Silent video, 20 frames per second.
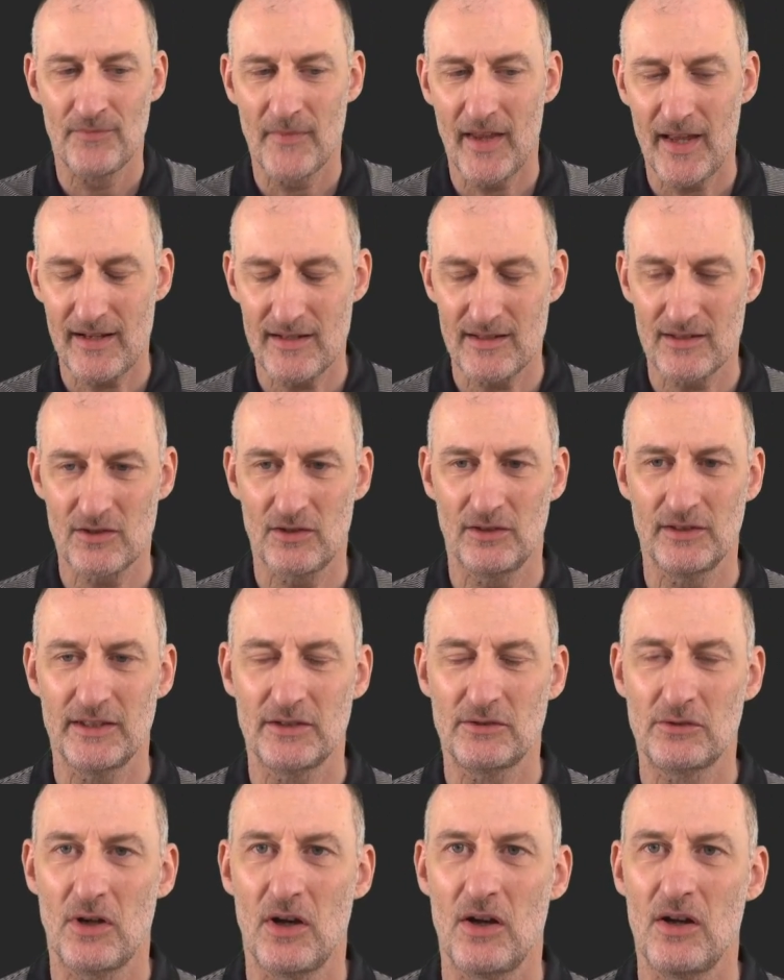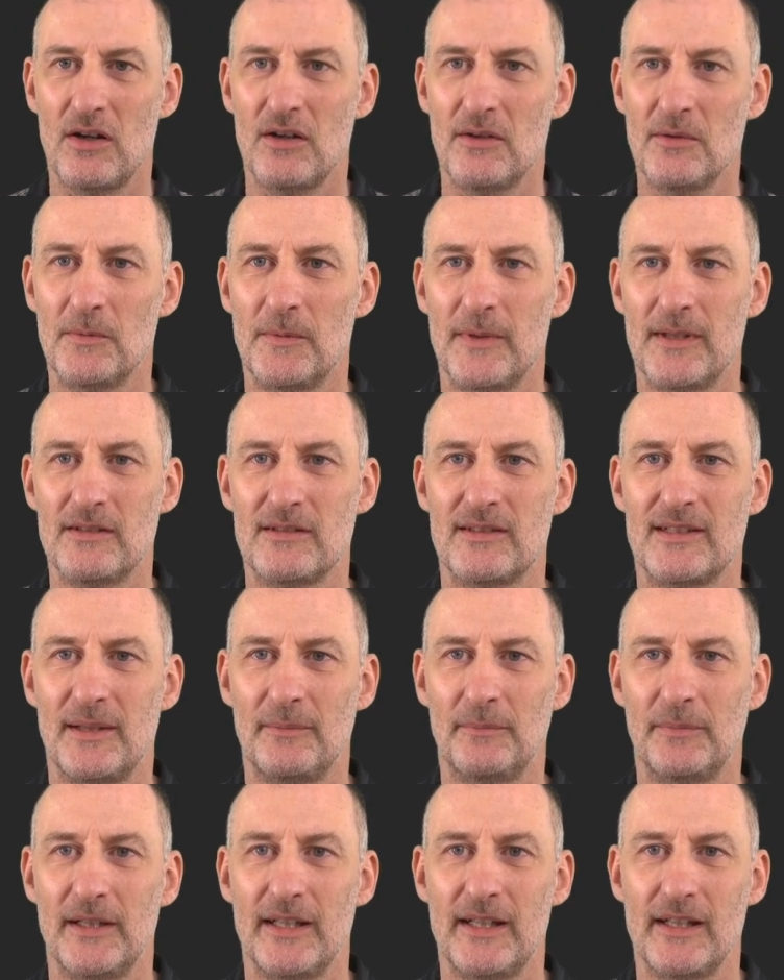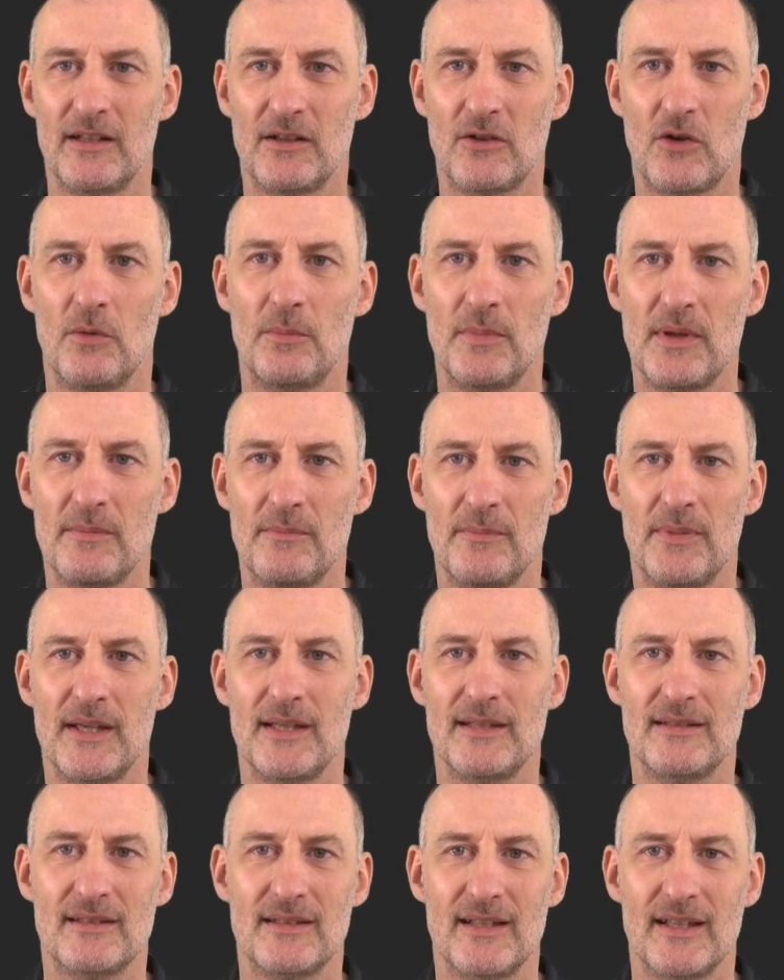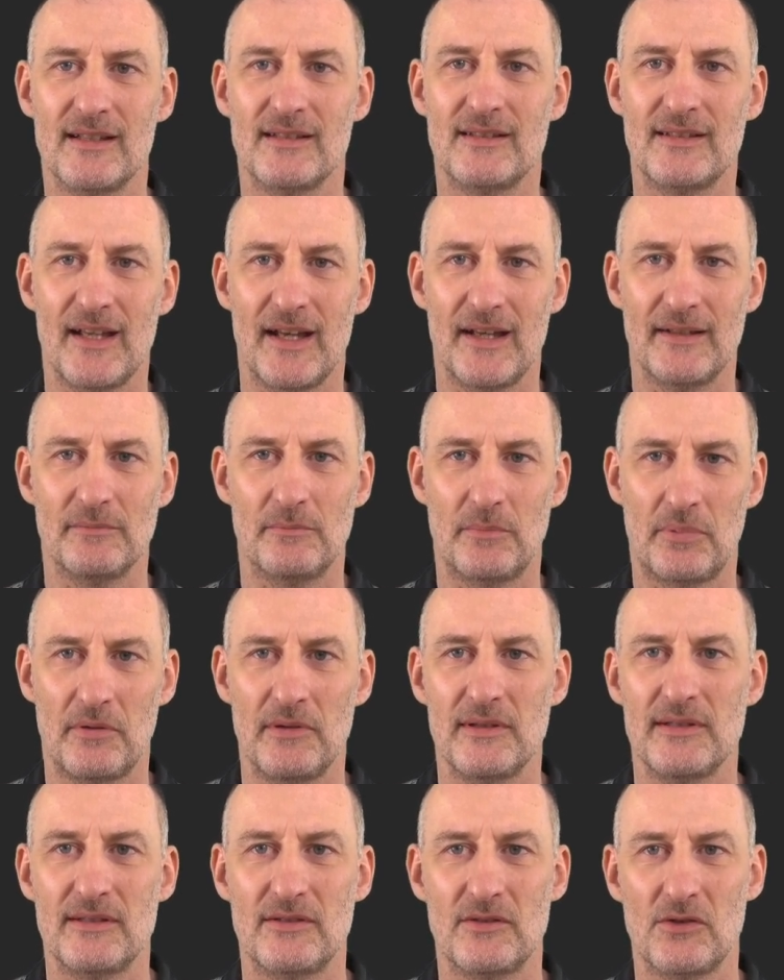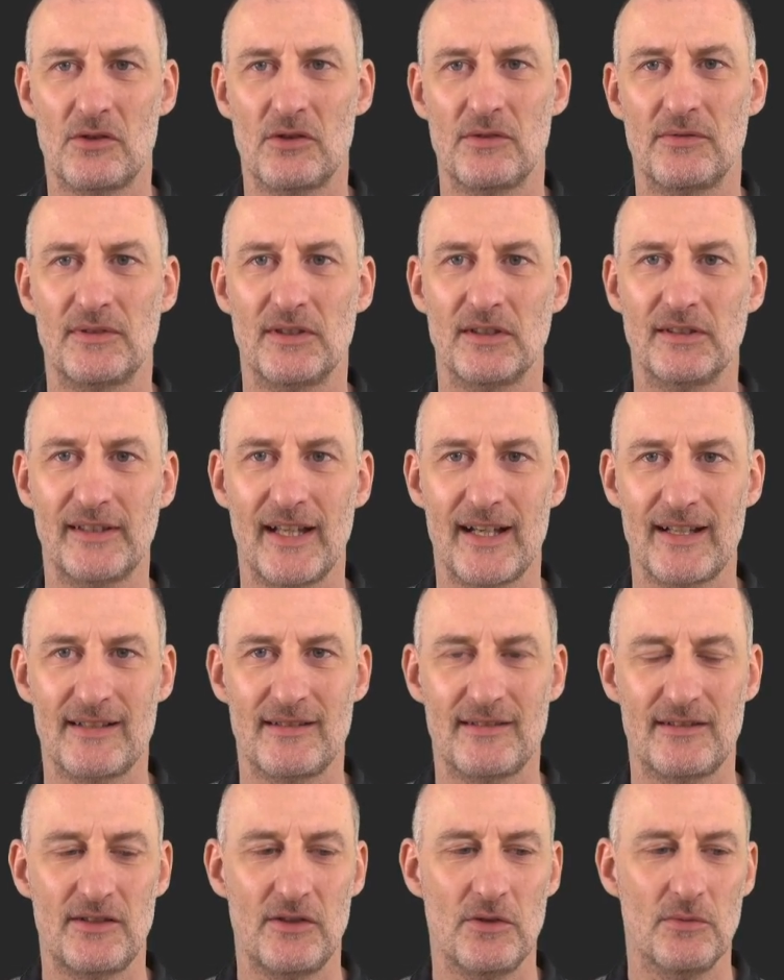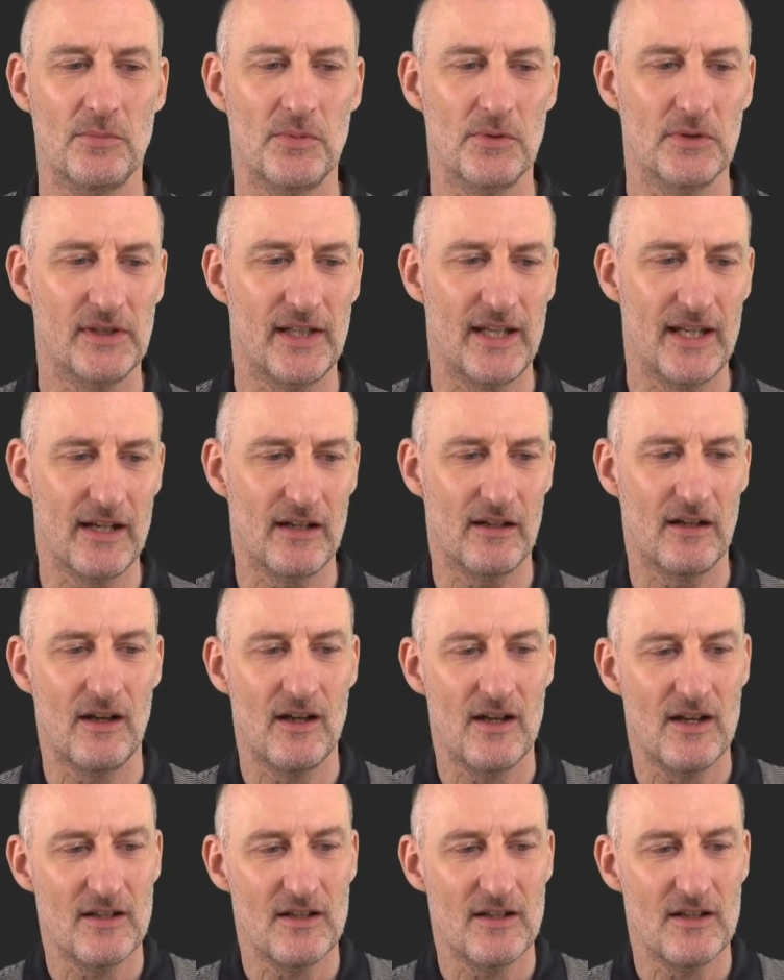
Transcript: Excalidraw will simply copy paste this and preserve the text you put here.